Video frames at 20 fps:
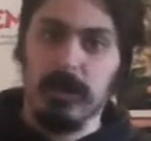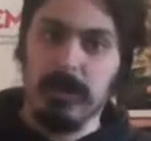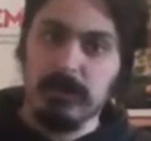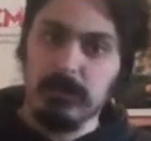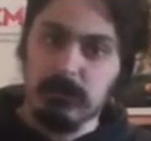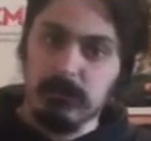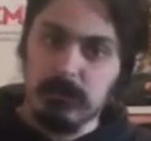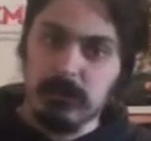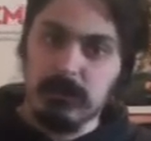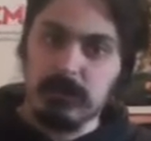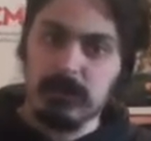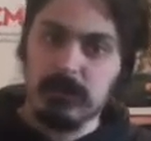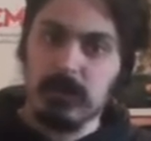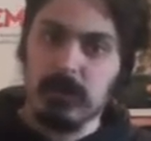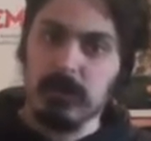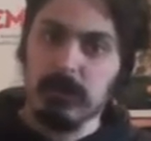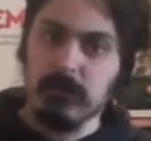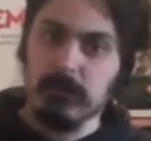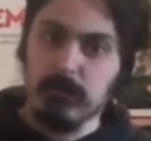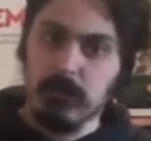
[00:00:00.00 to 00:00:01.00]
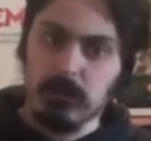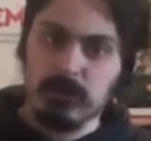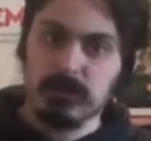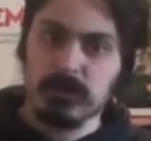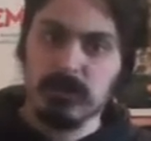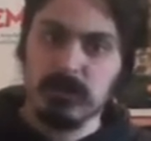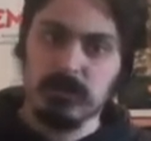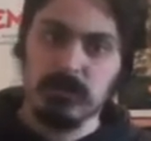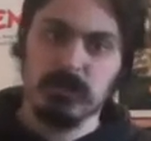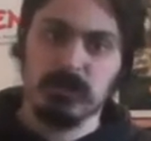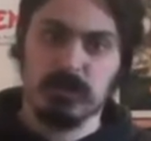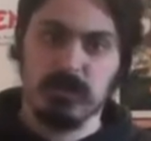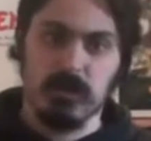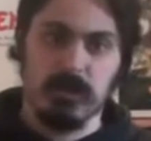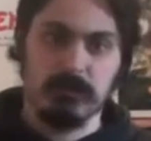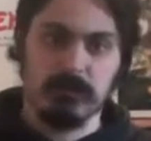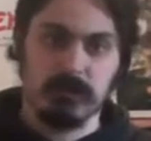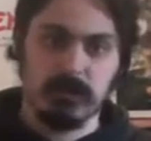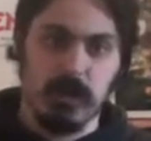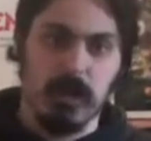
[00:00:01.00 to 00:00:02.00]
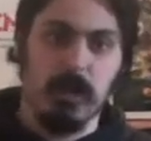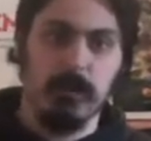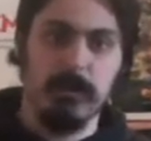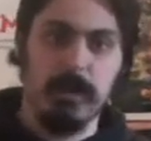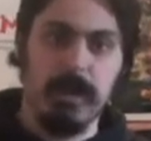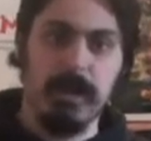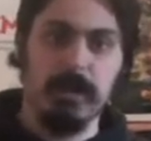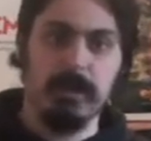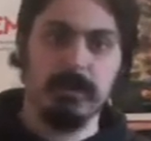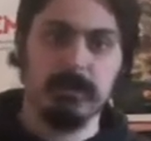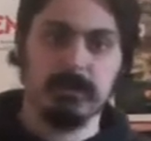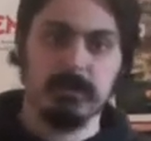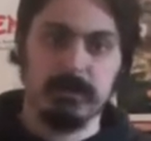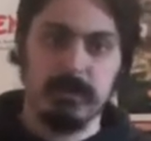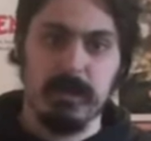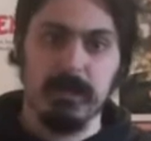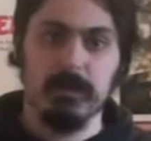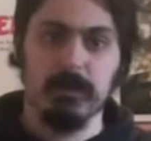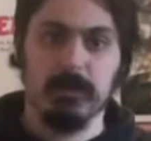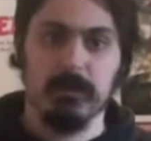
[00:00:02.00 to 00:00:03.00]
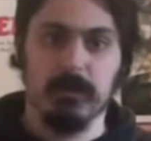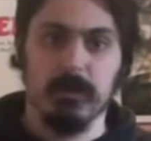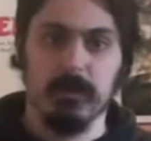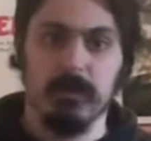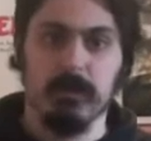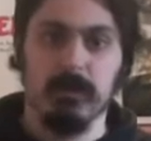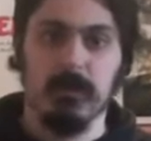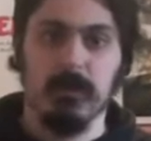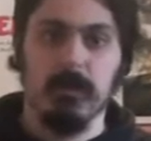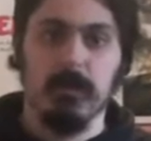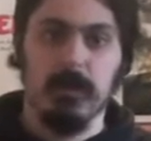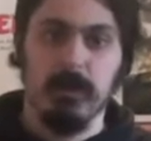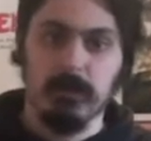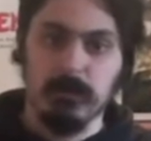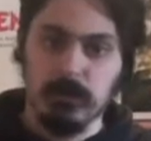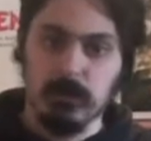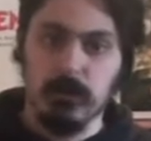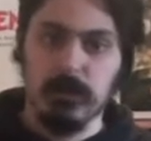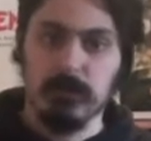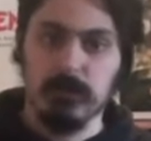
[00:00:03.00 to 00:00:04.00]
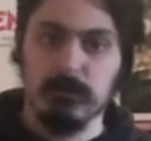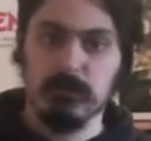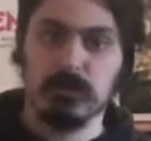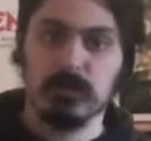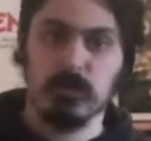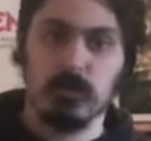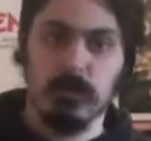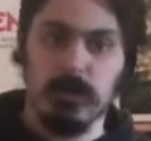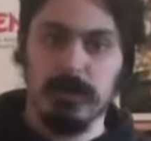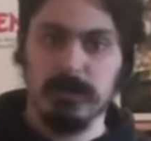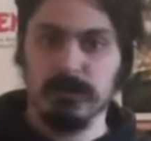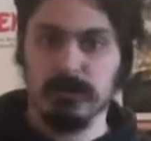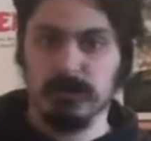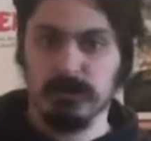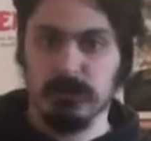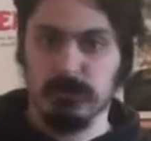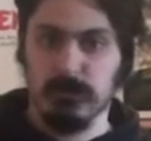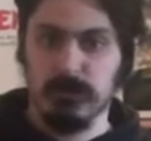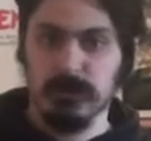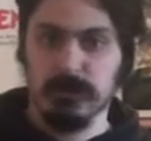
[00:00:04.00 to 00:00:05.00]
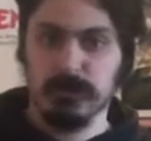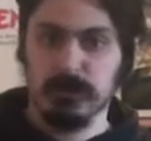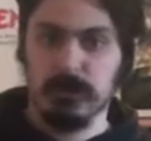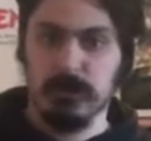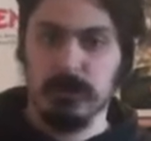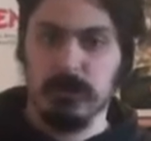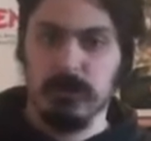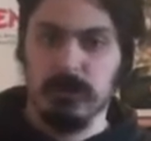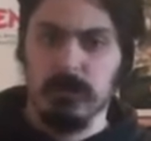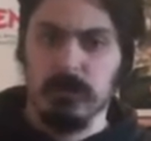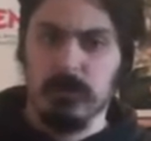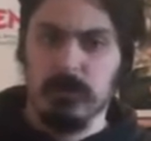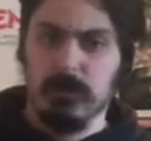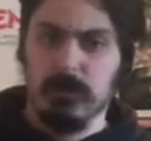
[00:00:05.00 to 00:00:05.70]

I admit I mostly just saw Tom Hanks standing there and doing a Mr. Rogers impression.